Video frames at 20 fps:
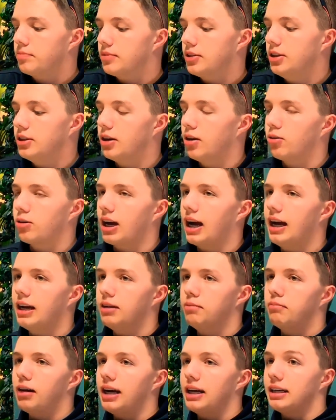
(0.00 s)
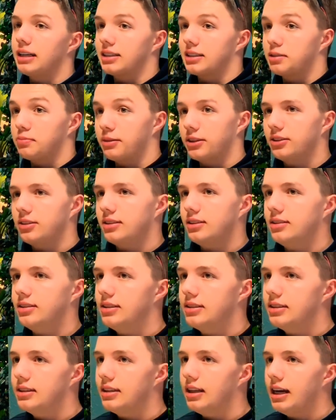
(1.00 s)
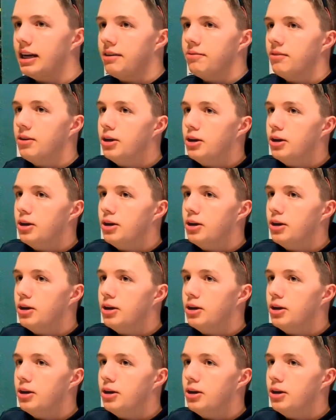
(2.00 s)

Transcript: you know, kind of my experiences in life.